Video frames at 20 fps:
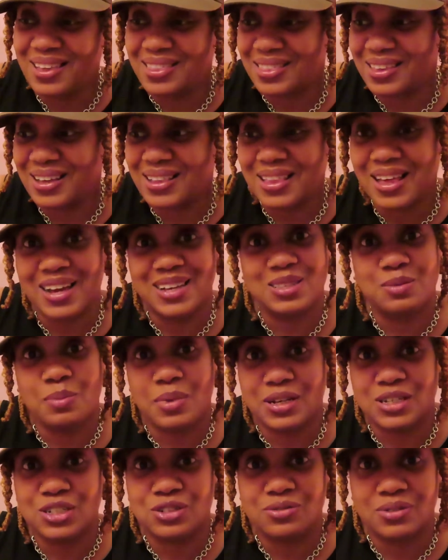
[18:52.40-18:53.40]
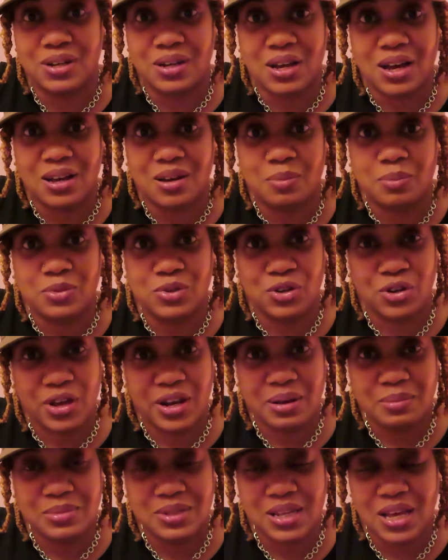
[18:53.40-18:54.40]
the glass measuring cup, you know what
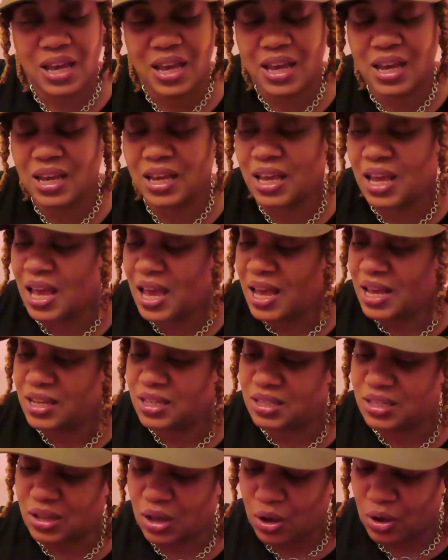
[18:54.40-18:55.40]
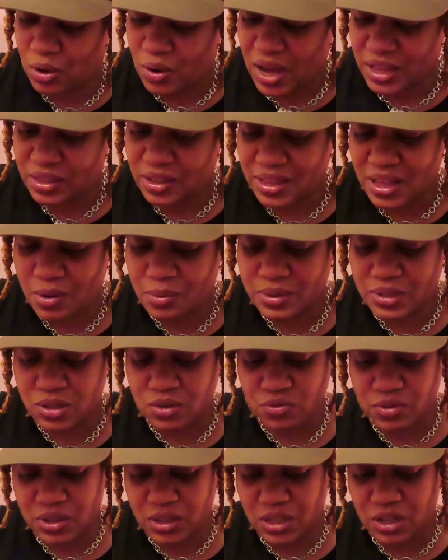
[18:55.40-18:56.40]
I'm saying? So I thought that was a
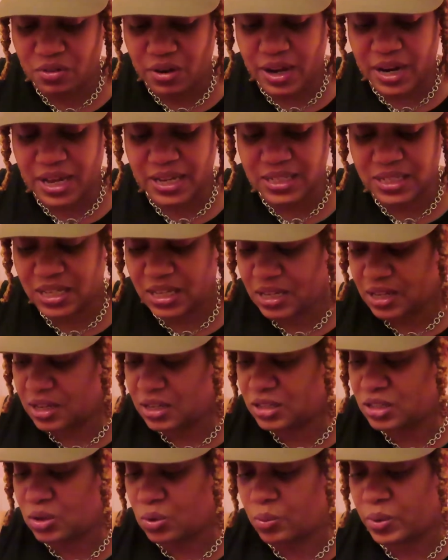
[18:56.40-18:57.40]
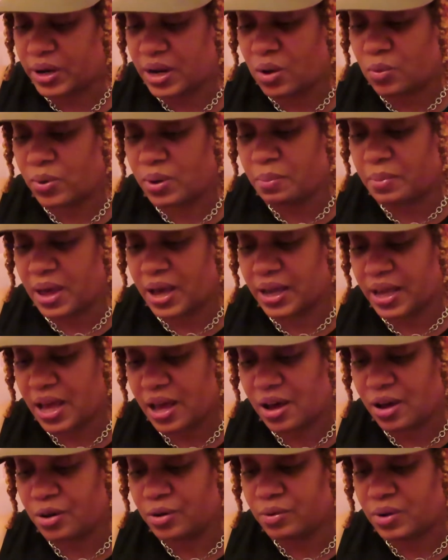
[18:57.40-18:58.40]
really great idea. So when I went back
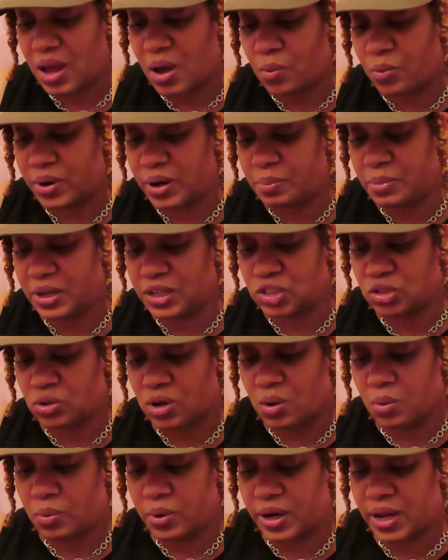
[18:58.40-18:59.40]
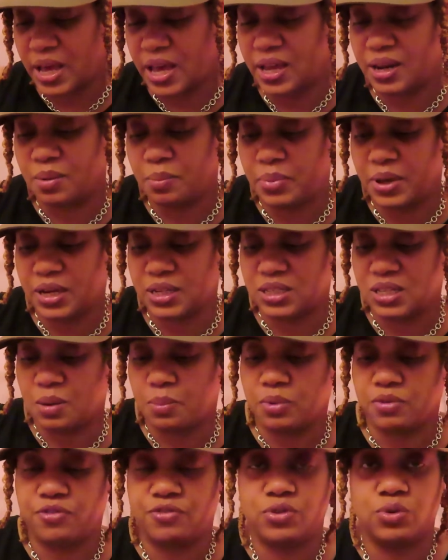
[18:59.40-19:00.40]
out, I wanted to make sure I went ahead and picked
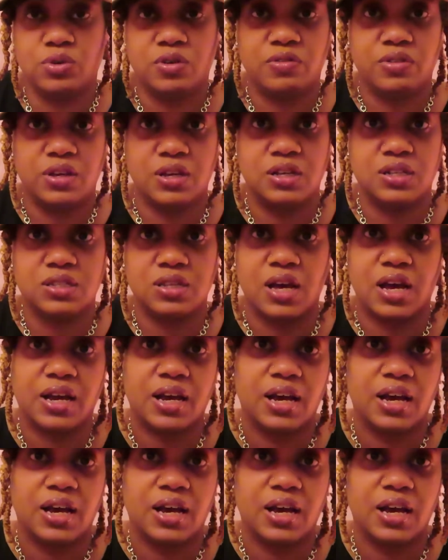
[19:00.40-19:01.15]
up a few of these. So I